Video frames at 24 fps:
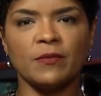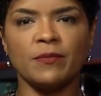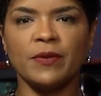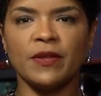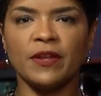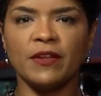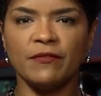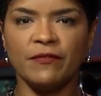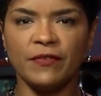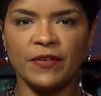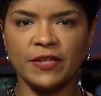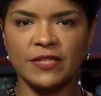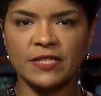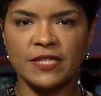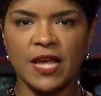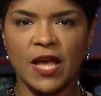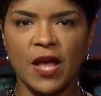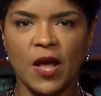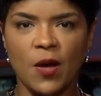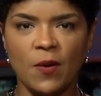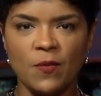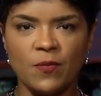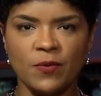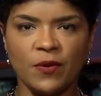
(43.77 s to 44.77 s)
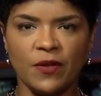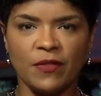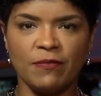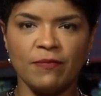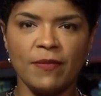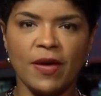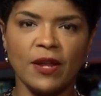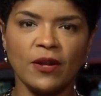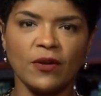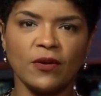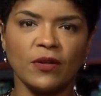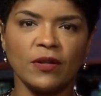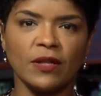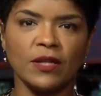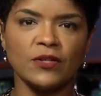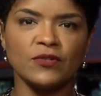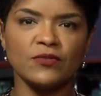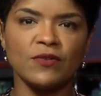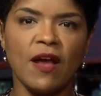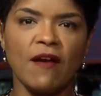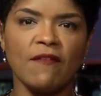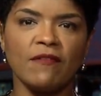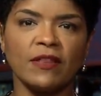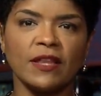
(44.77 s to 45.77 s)
a benefit to help with medical
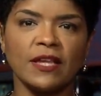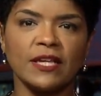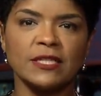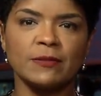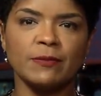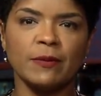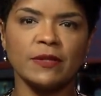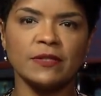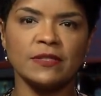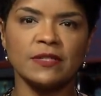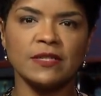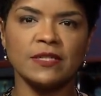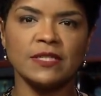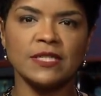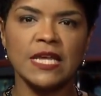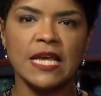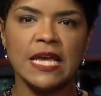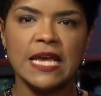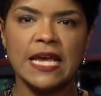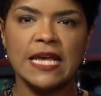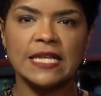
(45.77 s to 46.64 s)
and travel expenses.